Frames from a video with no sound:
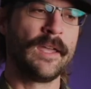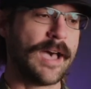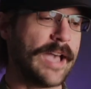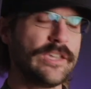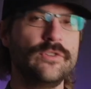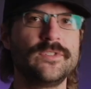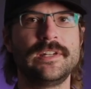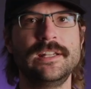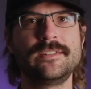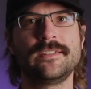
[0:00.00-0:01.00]
I use an
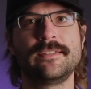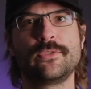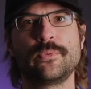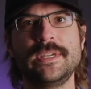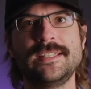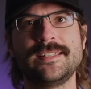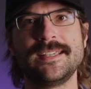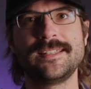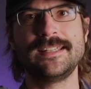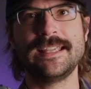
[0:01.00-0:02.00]

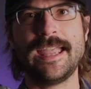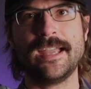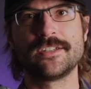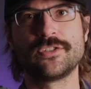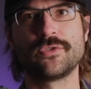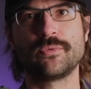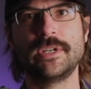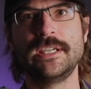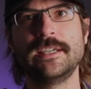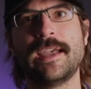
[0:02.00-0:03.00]
Insta360
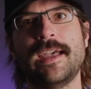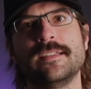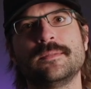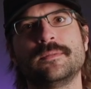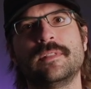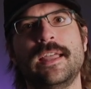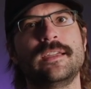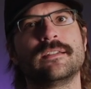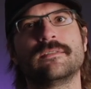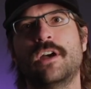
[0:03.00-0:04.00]
X3 as like